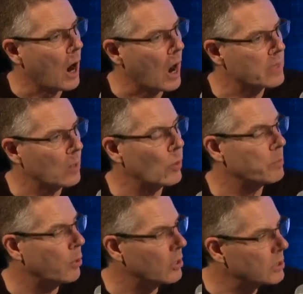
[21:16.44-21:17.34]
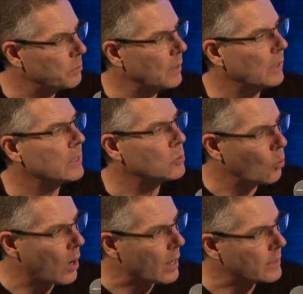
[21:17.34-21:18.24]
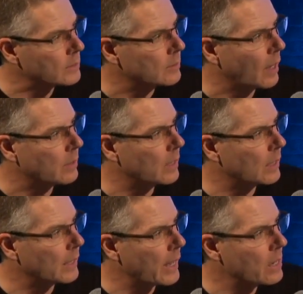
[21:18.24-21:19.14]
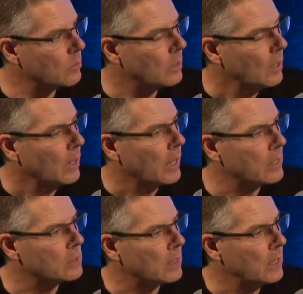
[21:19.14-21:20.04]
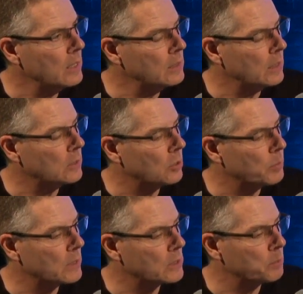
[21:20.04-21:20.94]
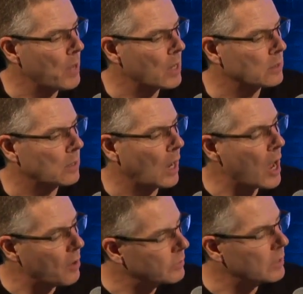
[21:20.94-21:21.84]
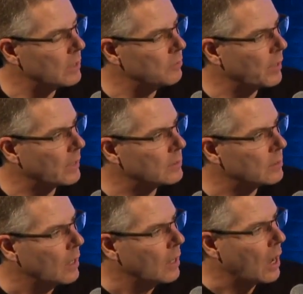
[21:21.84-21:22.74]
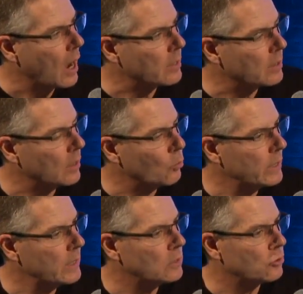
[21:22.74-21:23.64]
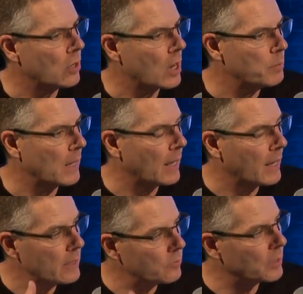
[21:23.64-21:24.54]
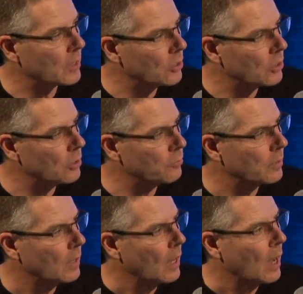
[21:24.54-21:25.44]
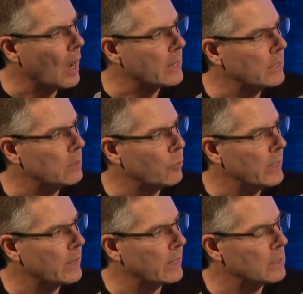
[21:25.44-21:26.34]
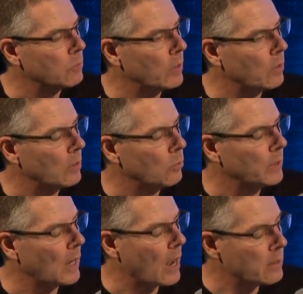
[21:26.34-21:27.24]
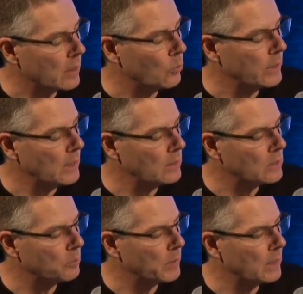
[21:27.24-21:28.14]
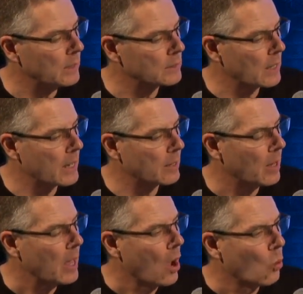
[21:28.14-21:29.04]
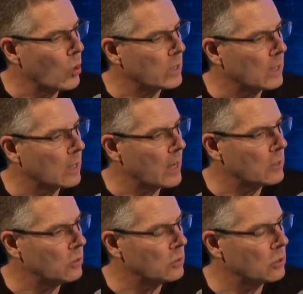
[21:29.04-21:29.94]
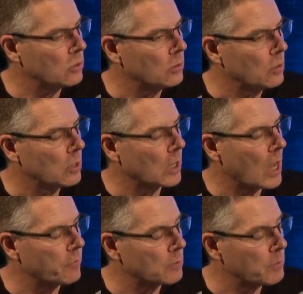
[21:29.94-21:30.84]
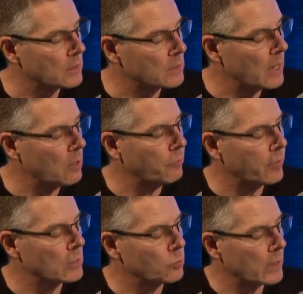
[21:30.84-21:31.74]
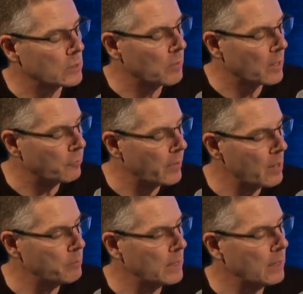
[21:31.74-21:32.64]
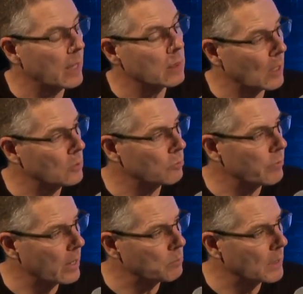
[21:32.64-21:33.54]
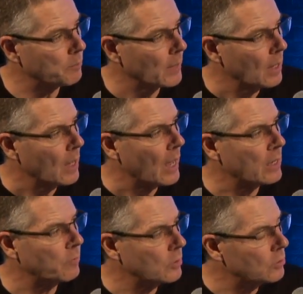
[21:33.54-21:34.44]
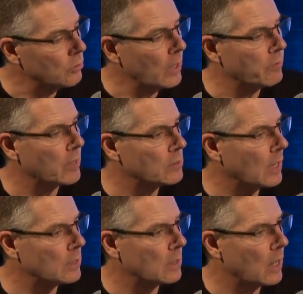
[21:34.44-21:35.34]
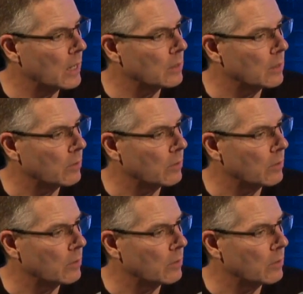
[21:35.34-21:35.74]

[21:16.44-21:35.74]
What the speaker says: I think where possible, it's wise. I think, again, it's easy to be smart after the event. I think we need to try and be ahead of the curve. I think we need to be saying, what can I do to look after myself as well as my family and those around me? And if you do have those underlying